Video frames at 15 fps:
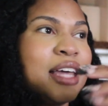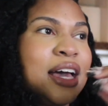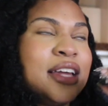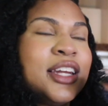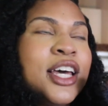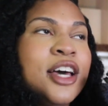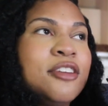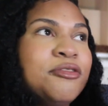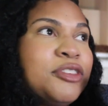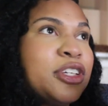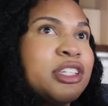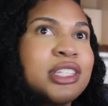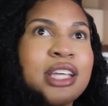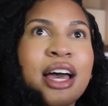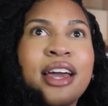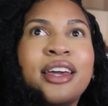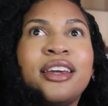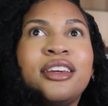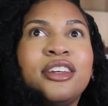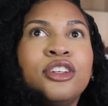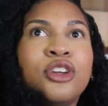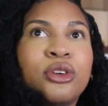that feels
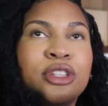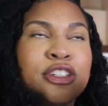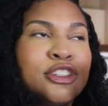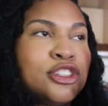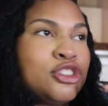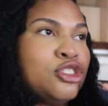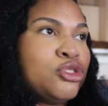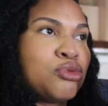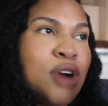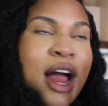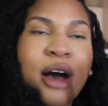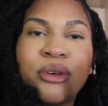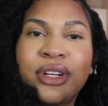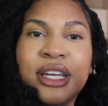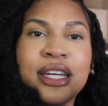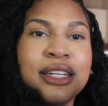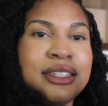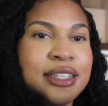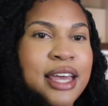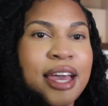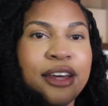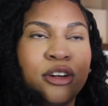like, you know, they're just drowning
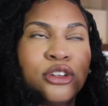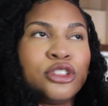in debt